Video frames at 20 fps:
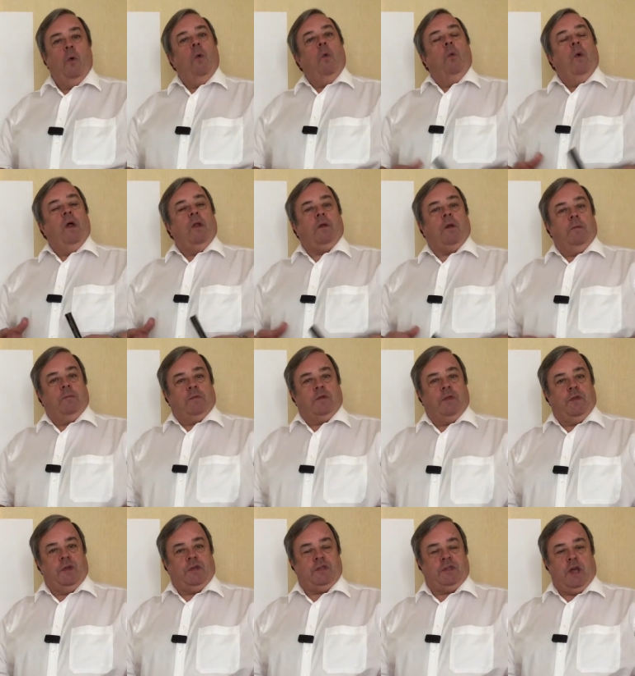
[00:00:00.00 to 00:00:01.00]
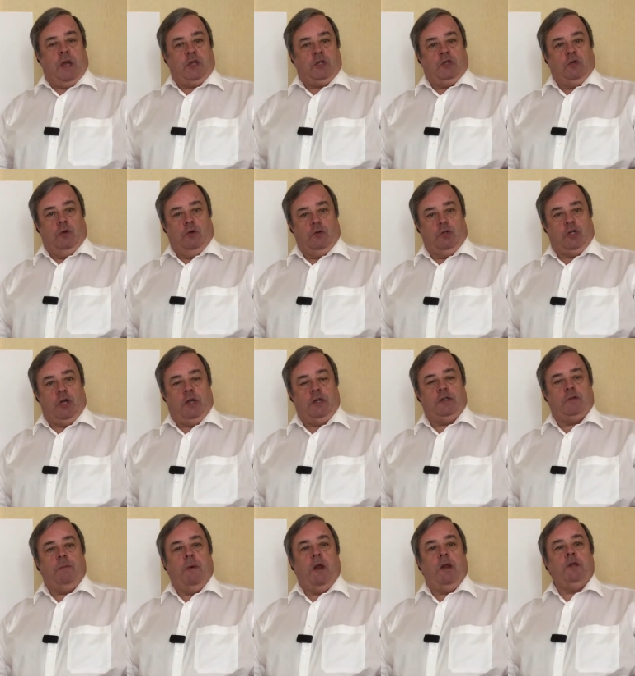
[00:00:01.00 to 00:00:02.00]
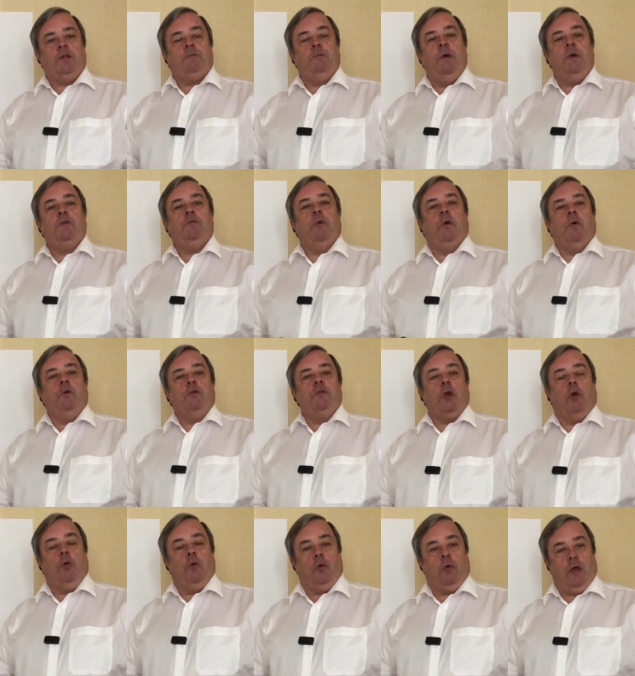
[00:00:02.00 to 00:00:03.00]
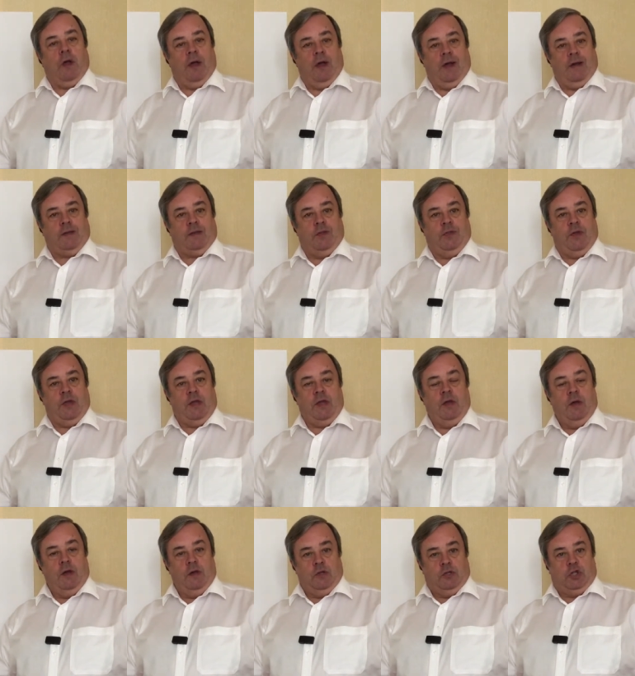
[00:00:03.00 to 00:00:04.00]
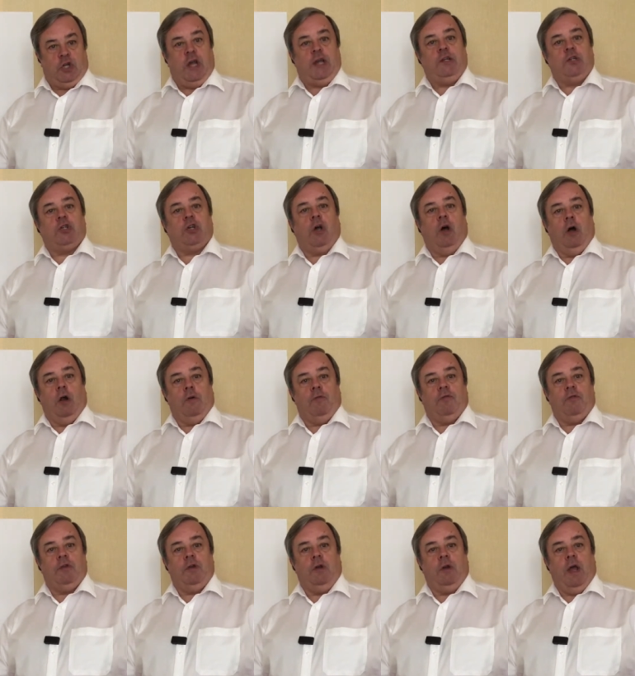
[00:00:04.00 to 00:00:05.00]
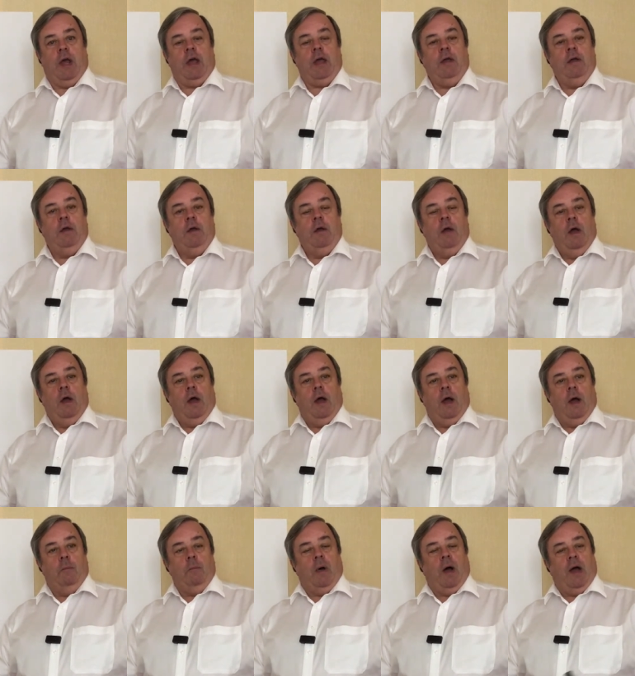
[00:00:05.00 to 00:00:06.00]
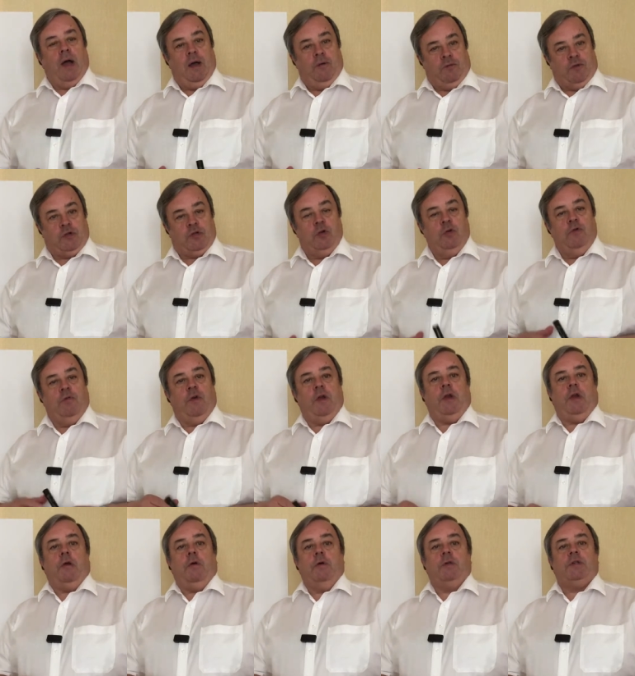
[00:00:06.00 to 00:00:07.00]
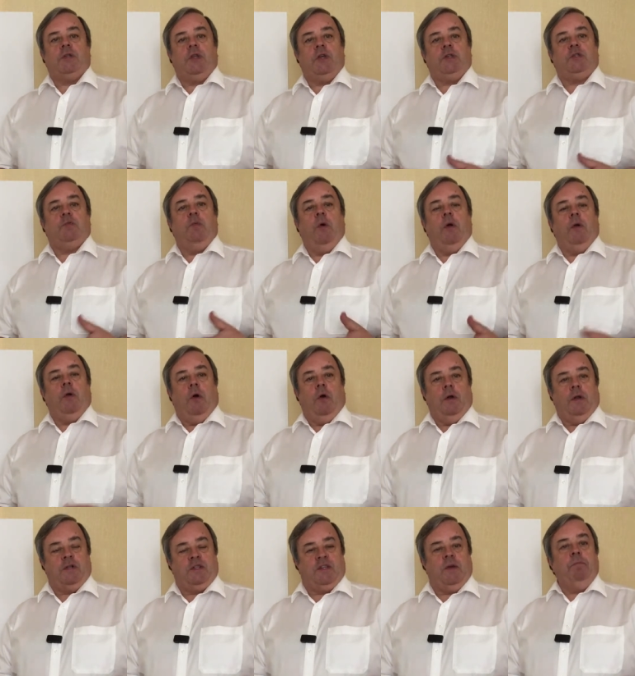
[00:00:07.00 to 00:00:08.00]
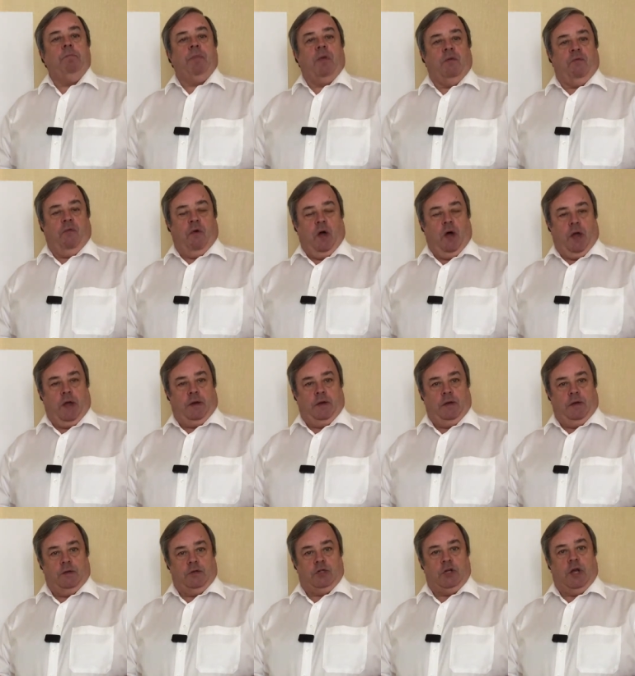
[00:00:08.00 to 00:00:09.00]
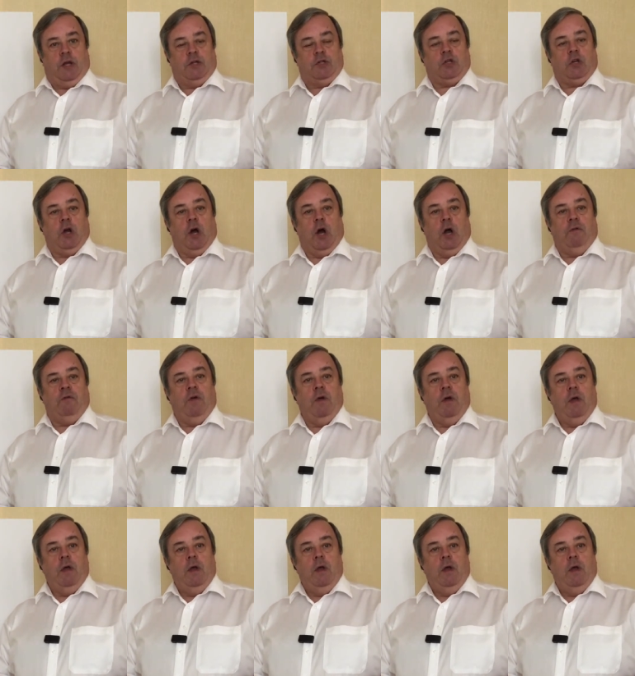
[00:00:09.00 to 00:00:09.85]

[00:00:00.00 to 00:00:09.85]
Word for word: Welcome to this session on change management. We're going to look at the change curve today. Um, I have two videos, this one on a simplified change curve